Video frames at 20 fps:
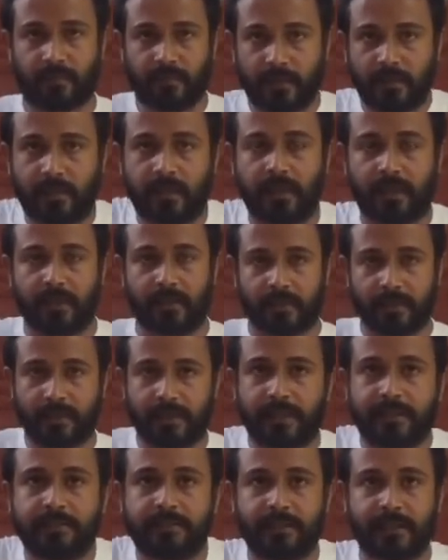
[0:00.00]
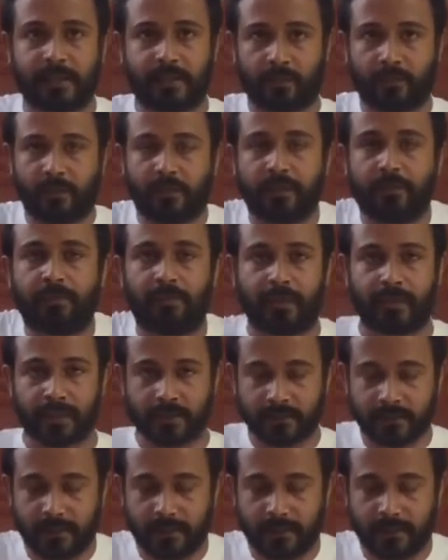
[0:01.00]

Inhale and exhale with the breath.